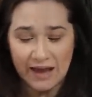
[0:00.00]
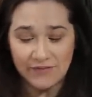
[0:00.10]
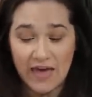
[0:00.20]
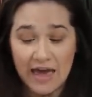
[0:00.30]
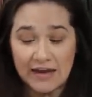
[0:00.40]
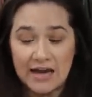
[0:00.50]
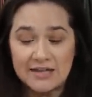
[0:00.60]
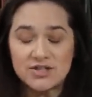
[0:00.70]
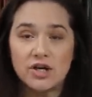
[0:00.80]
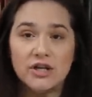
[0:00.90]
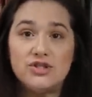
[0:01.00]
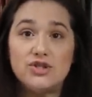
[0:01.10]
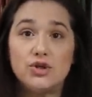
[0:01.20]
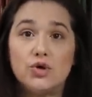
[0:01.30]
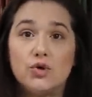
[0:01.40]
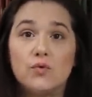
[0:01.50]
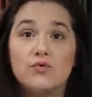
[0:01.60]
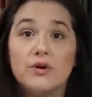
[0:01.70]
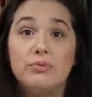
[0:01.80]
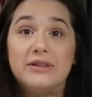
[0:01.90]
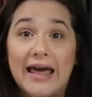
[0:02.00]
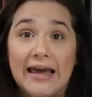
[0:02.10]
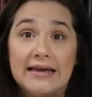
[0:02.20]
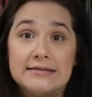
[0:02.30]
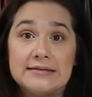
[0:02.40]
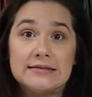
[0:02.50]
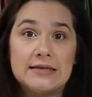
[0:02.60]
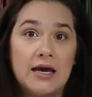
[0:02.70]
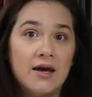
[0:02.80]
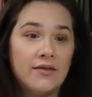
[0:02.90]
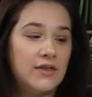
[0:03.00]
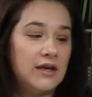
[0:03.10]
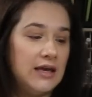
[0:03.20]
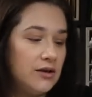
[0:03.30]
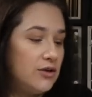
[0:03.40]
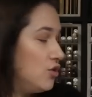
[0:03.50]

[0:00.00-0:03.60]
And then I started to replace the ink